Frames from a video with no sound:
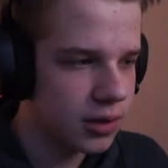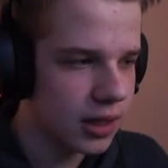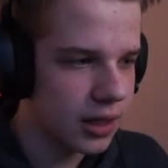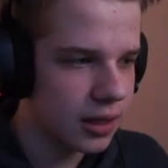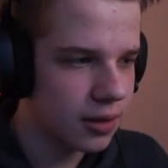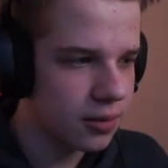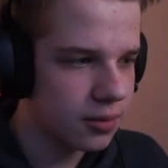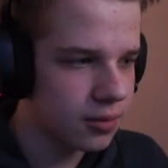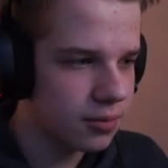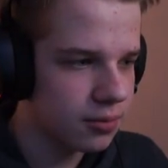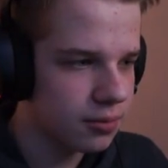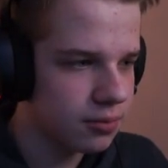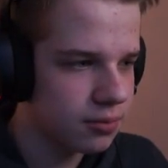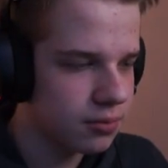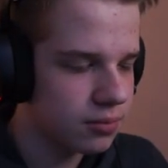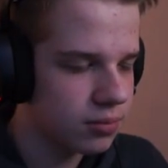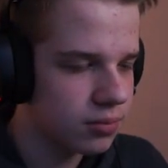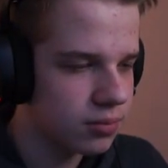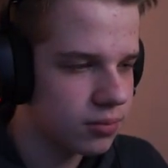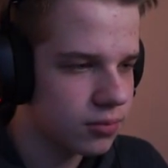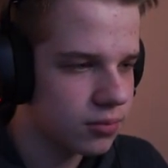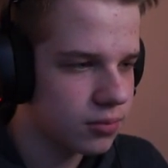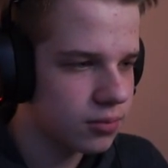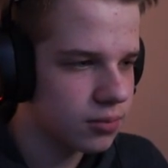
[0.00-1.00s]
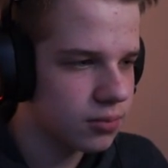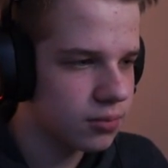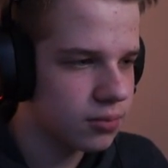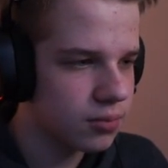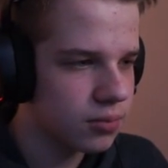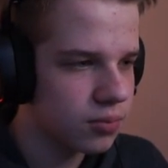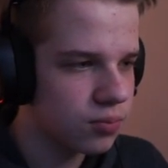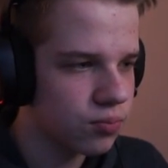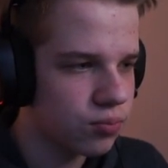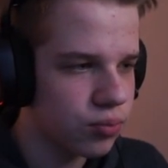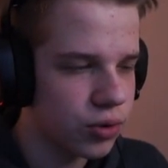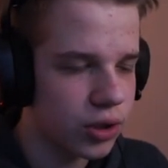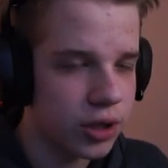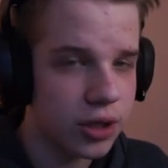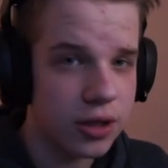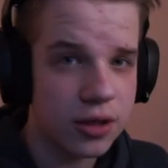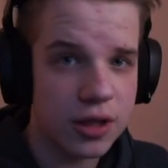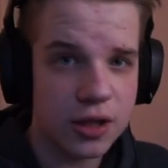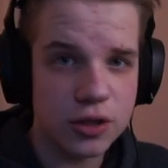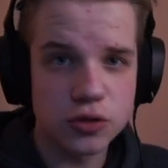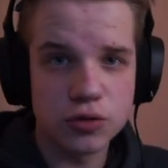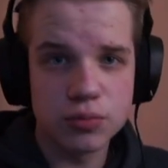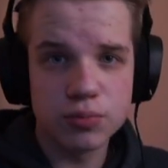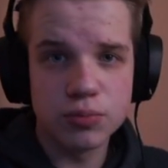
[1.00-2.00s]
like brick
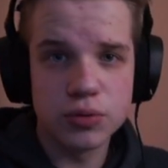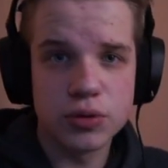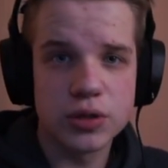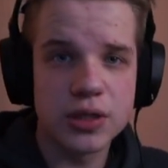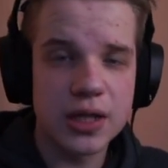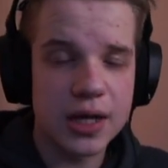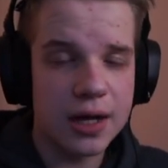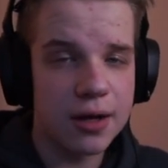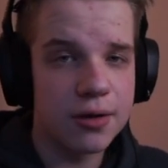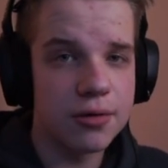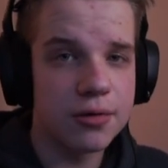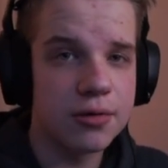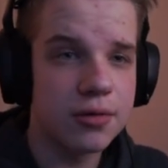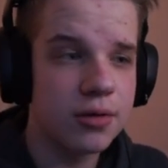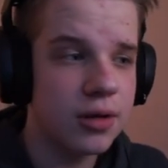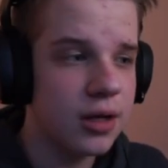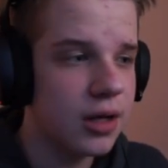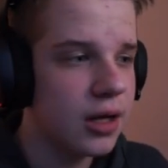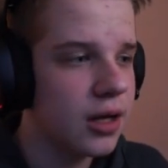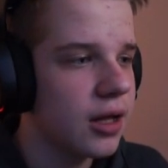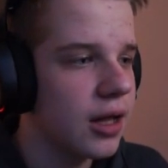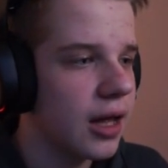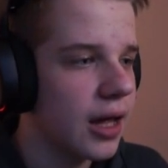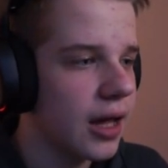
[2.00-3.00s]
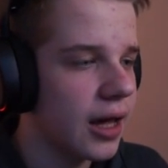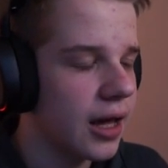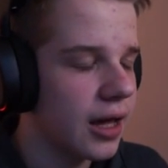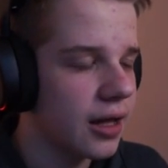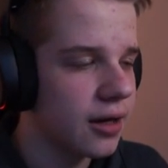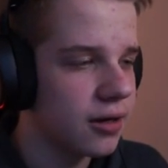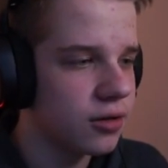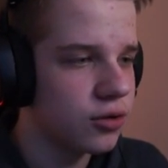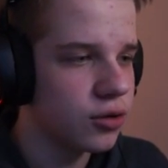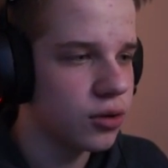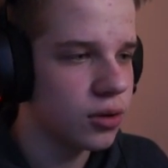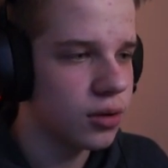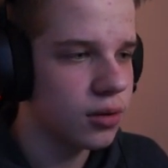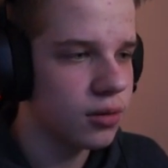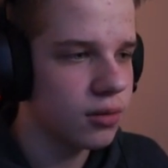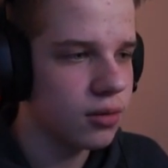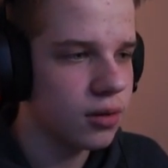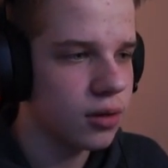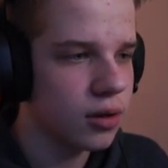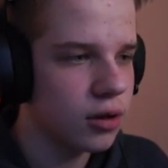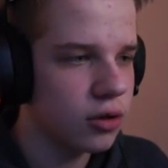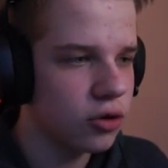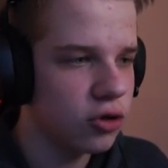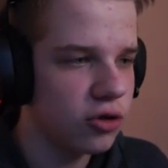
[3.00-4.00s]
that you would put down and just
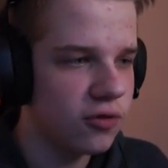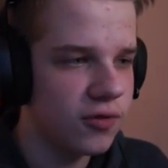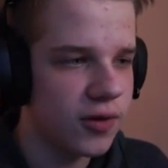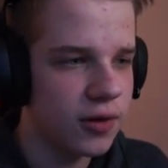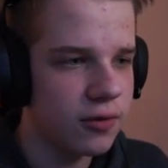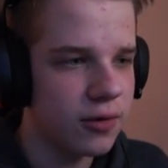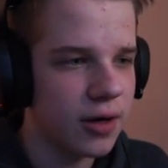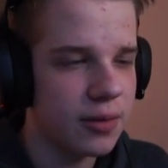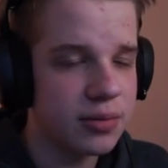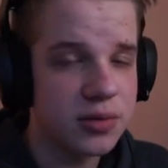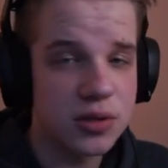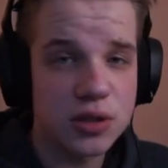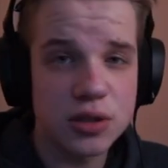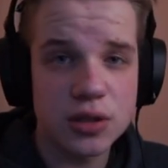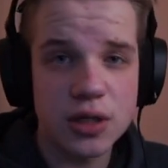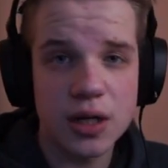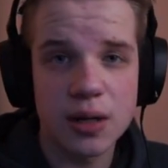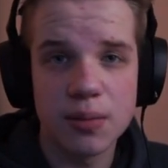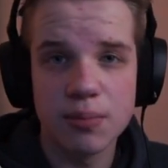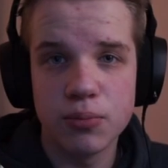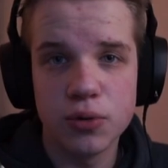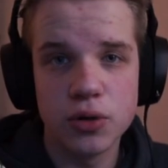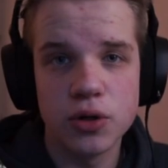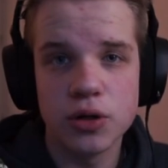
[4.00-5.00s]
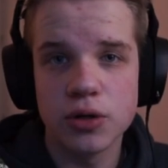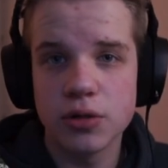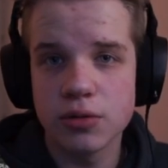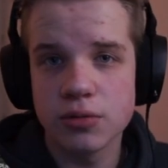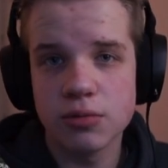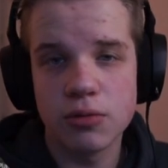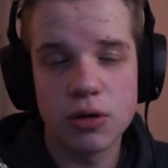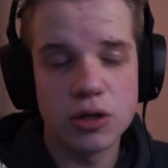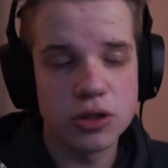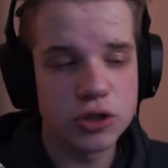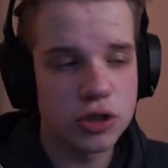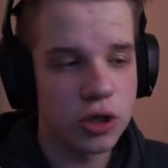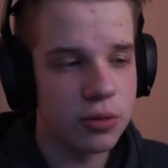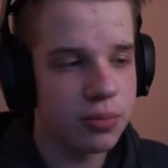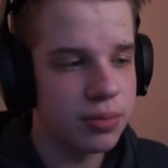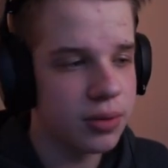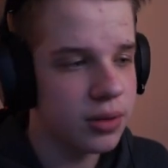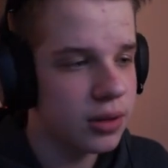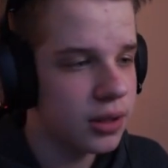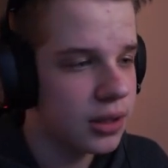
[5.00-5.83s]
U V unwrapped it and put it on top.